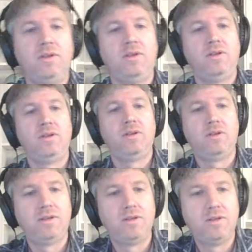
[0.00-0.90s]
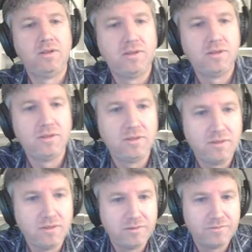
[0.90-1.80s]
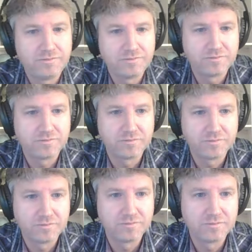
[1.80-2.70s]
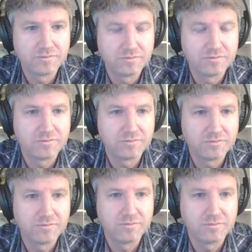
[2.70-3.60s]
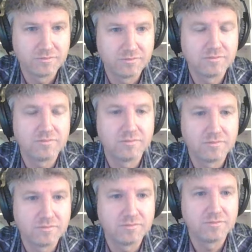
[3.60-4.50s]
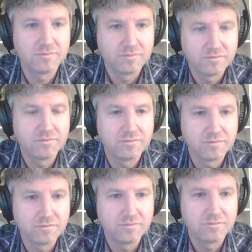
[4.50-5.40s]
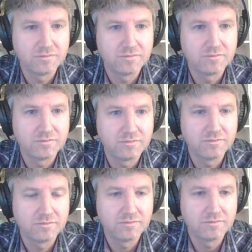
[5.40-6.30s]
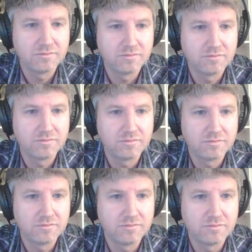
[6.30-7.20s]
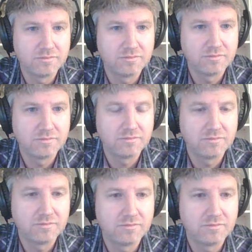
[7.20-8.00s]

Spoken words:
No words are spoken by the person on screen.